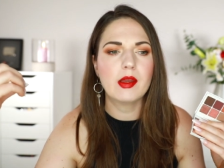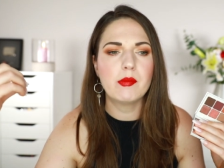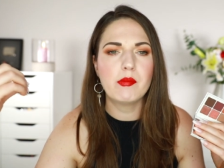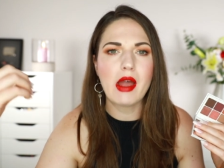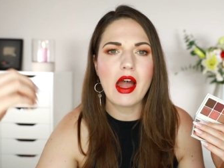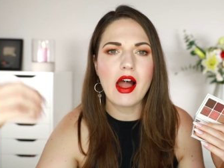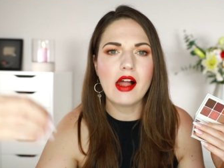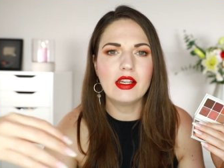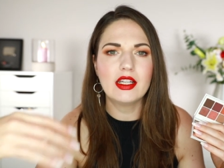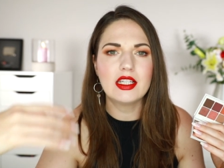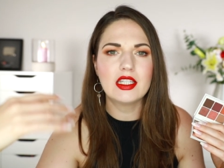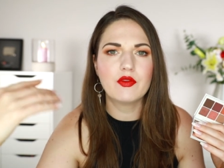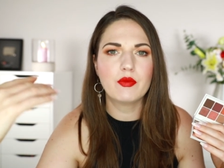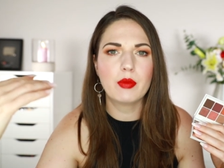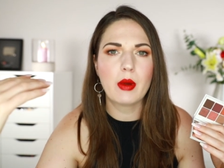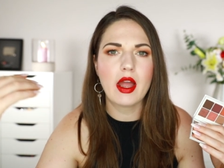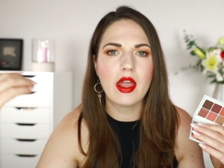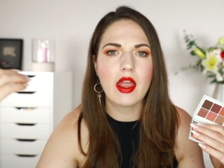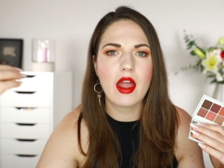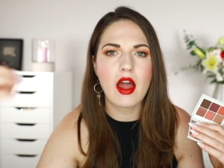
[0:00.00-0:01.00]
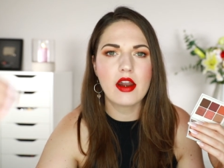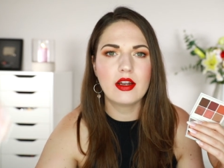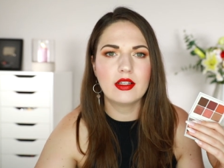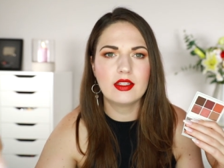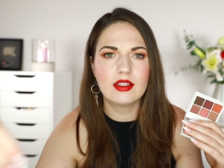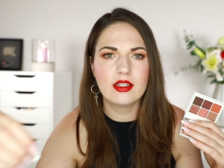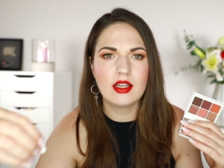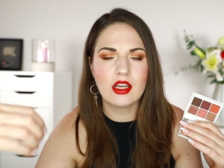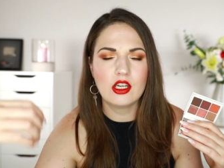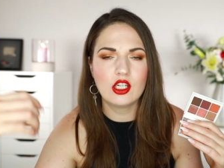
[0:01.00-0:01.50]
palettes by
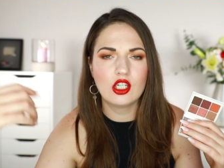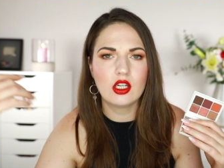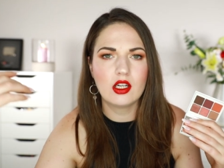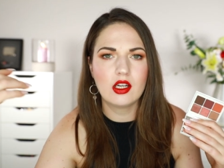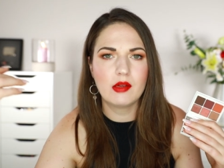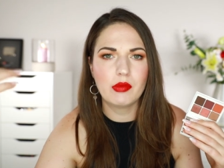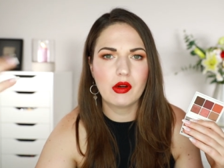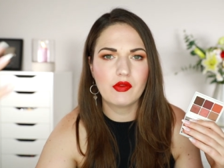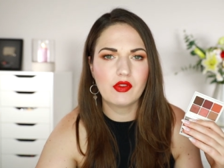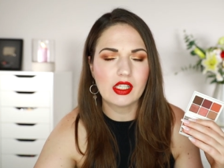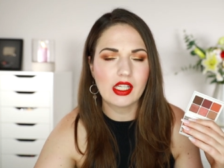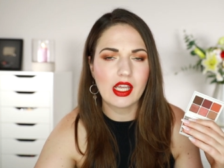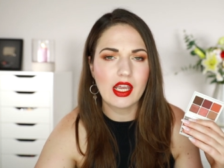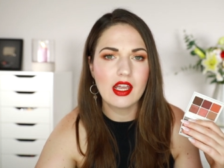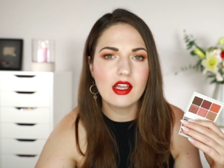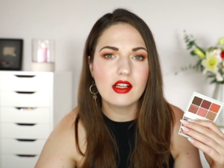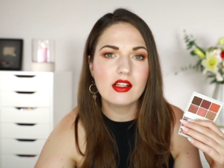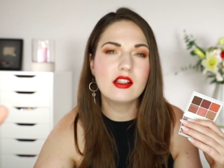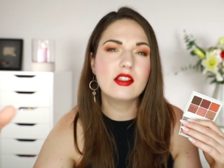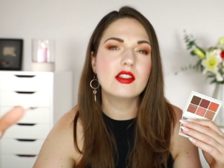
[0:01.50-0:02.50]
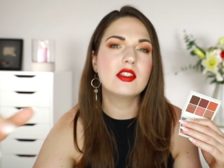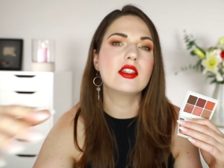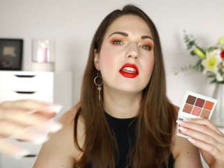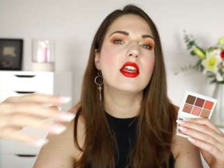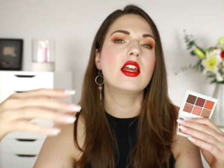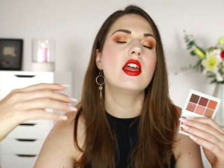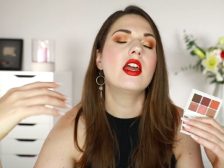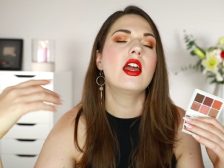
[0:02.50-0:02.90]
Anastasia Beverly Hills,